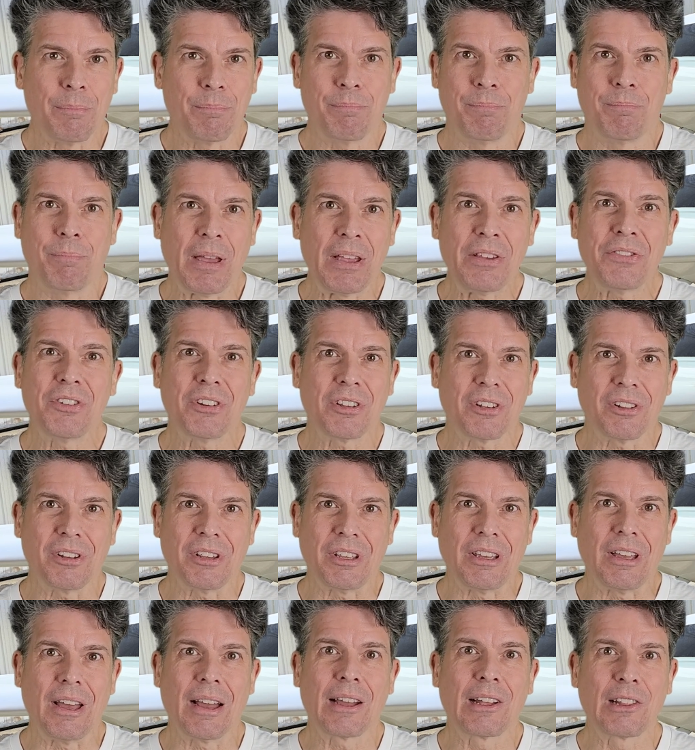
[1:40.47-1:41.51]

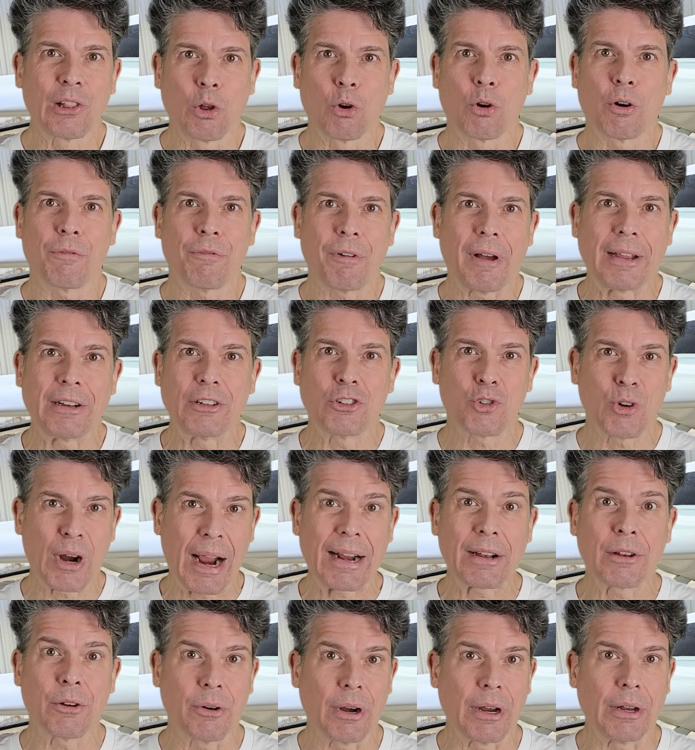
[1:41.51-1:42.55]
basically a glorified
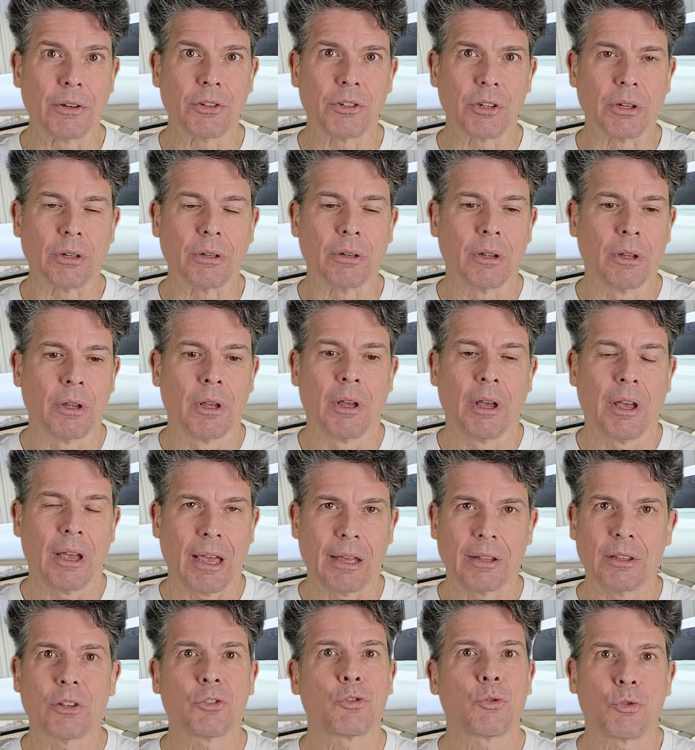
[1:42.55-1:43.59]
tractor engine.
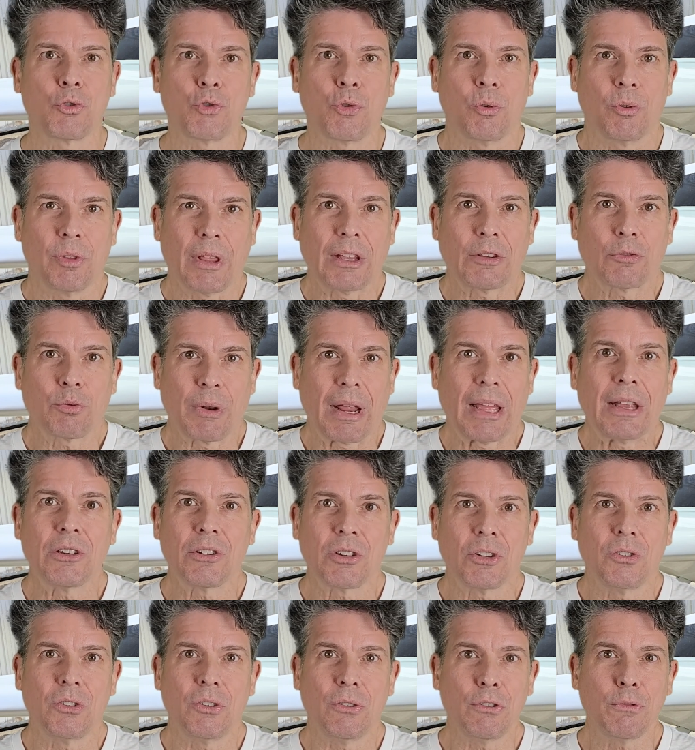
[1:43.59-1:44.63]
And that's what
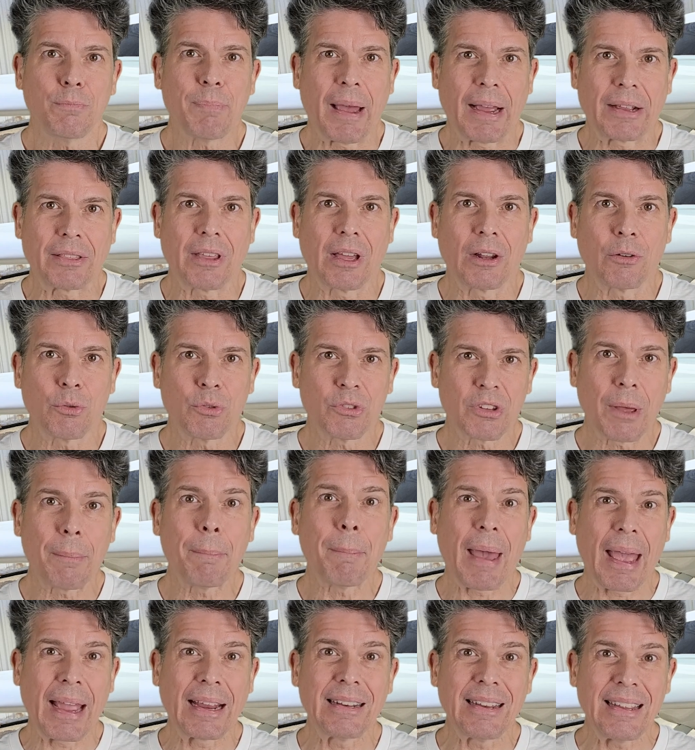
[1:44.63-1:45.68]
engines used back then, was a
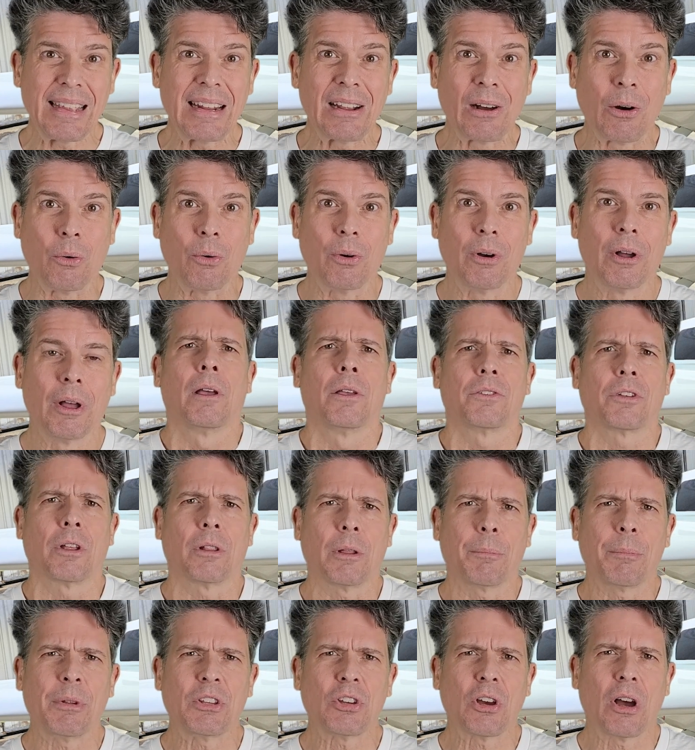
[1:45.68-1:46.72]
Magneto. So
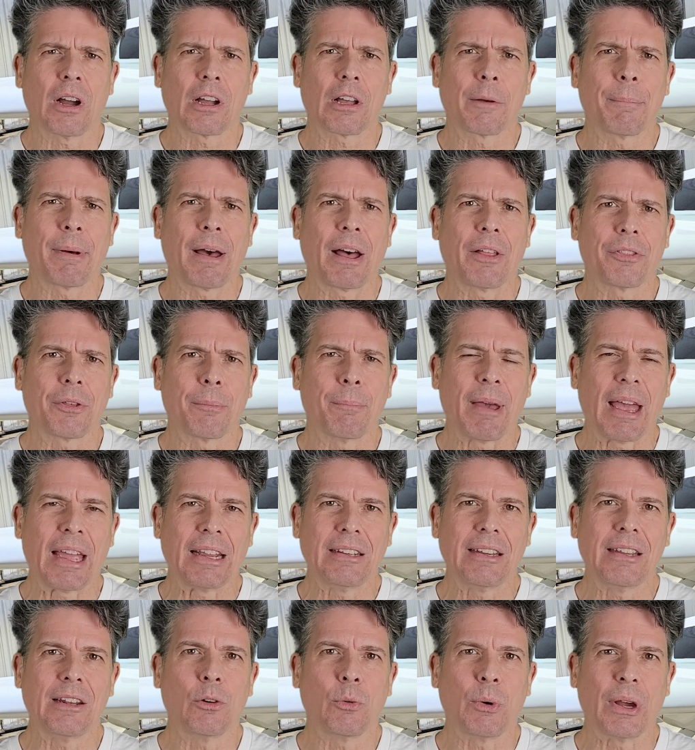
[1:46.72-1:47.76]
let me talk about the
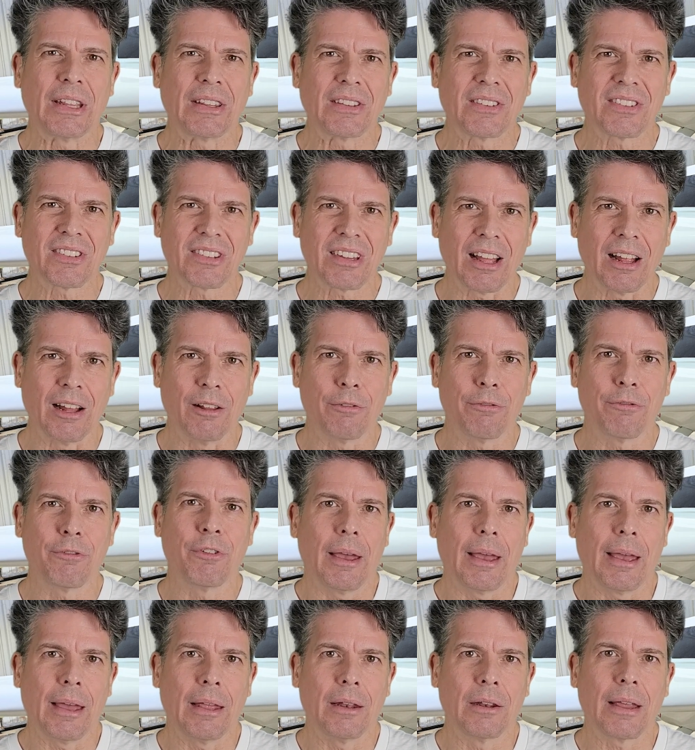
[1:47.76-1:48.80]
Magneto itself
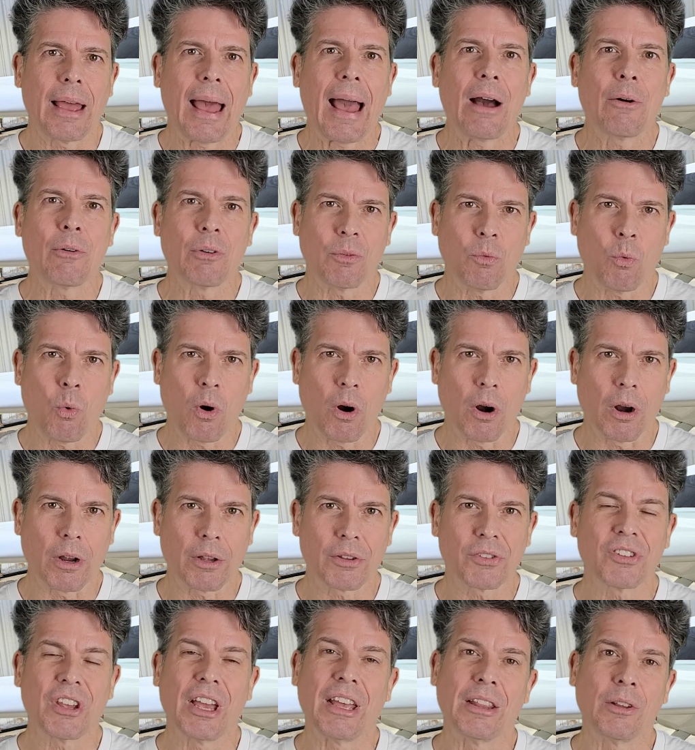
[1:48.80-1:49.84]
and how it
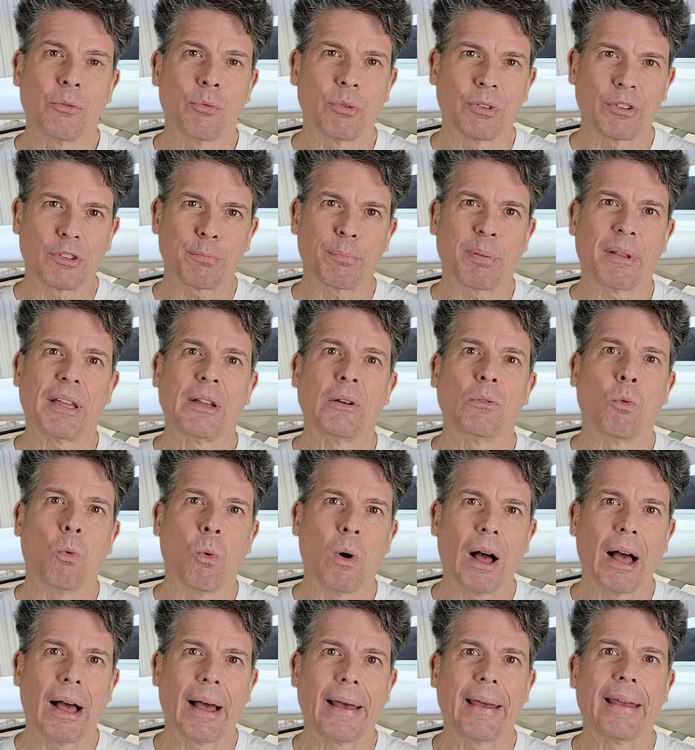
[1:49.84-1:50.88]
works, and then we'll explain
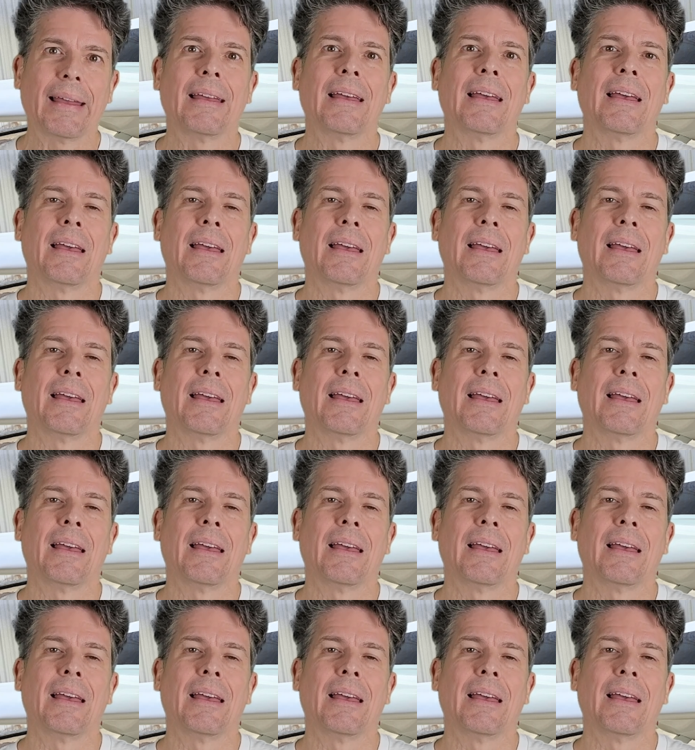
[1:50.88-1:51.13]
why